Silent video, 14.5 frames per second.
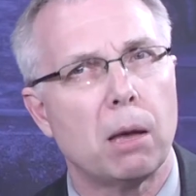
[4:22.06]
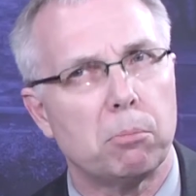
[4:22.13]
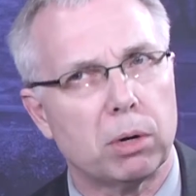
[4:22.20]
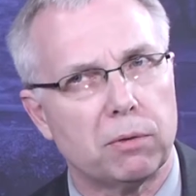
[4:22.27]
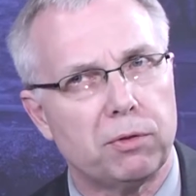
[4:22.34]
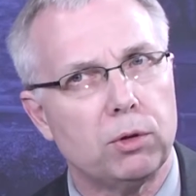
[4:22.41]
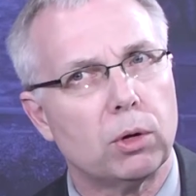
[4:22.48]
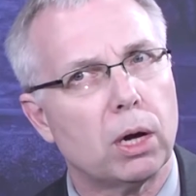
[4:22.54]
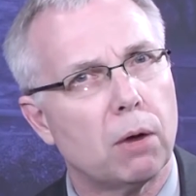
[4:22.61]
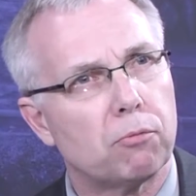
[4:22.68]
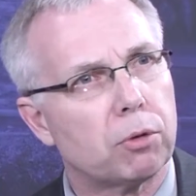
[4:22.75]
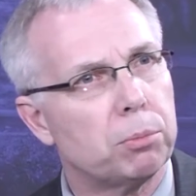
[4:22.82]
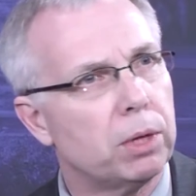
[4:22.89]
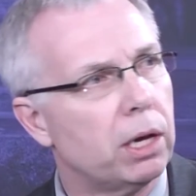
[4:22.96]
But if you
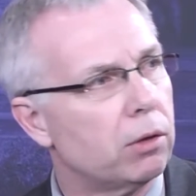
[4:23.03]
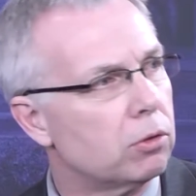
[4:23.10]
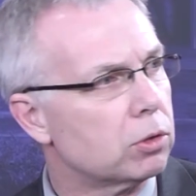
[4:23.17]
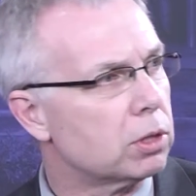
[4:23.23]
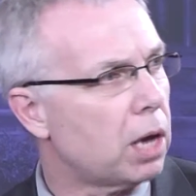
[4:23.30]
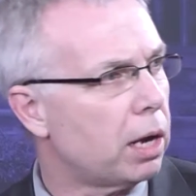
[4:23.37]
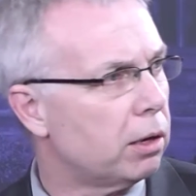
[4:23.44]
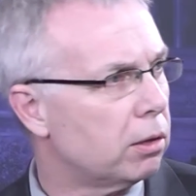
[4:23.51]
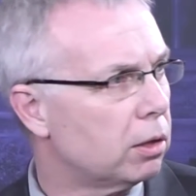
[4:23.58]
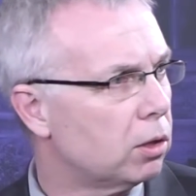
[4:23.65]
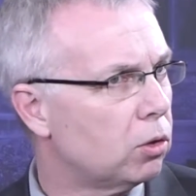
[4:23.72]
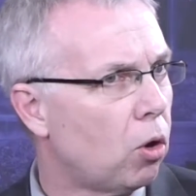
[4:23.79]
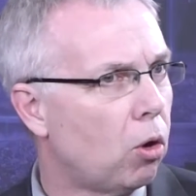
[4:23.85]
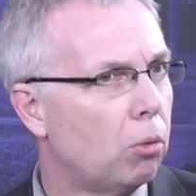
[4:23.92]
come from the other side of the
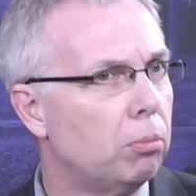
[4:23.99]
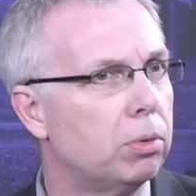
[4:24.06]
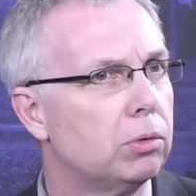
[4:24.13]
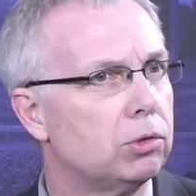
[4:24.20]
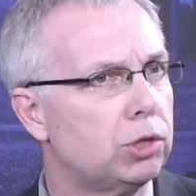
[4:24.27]
globe,